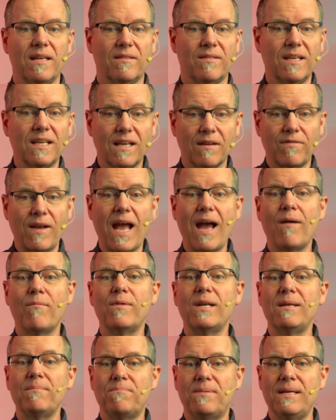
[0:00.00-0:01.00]
Think of how
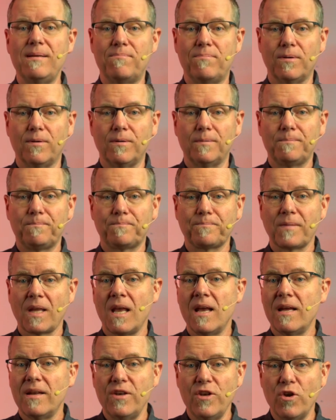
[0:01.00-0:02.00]
many people
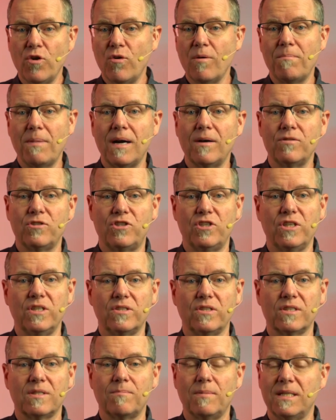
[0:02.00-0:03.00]
know about
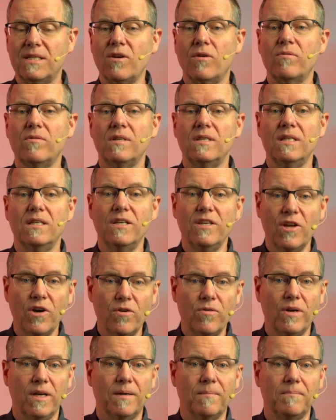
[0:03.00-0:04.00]
Jesus but don't
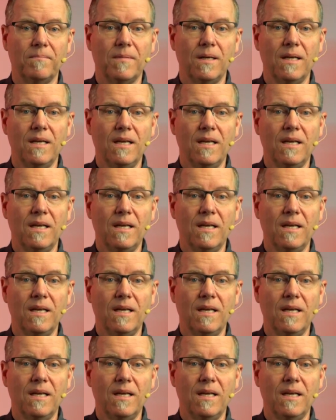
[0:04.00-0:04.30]
know him.